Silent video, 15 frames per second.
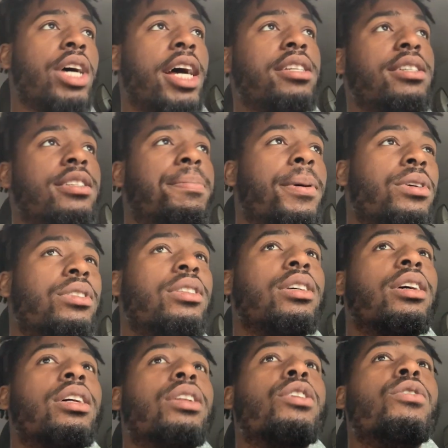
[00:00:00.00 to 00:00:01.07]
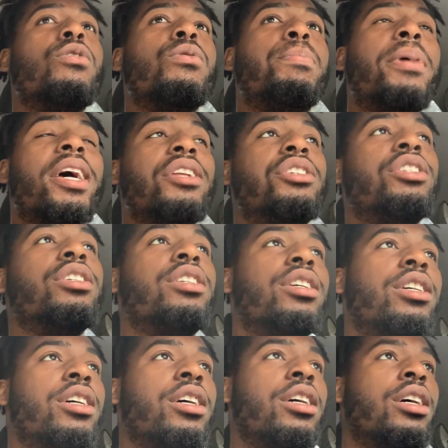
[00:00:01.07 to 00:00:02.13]
I just posted a new
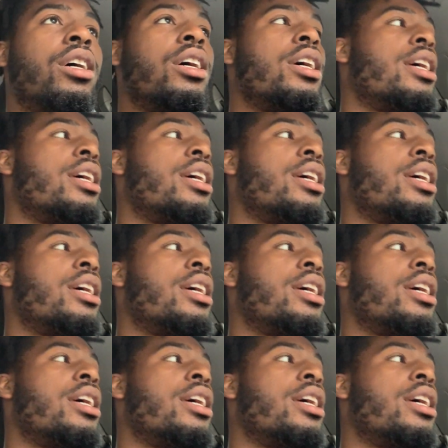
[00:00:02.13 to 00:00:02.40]
picture